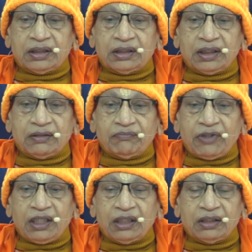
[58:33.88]
That
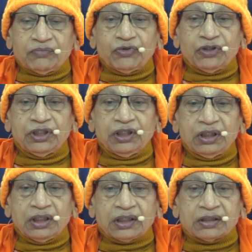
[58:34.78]
by
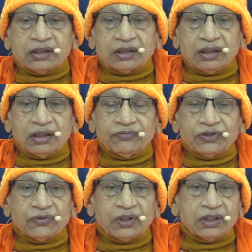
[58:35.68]
buddhi etc. we
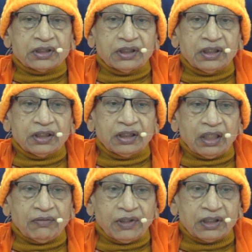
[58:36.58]
should understand the
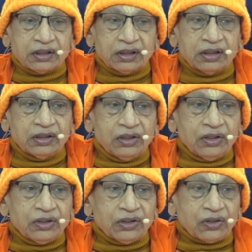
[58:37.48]
abhasa,
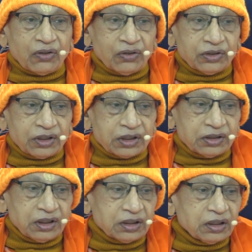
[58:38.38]
the
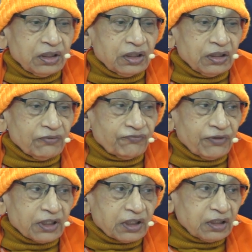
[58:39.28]
consciousness
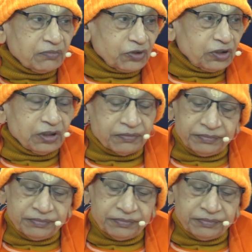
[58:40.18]
reflected in the buddhi.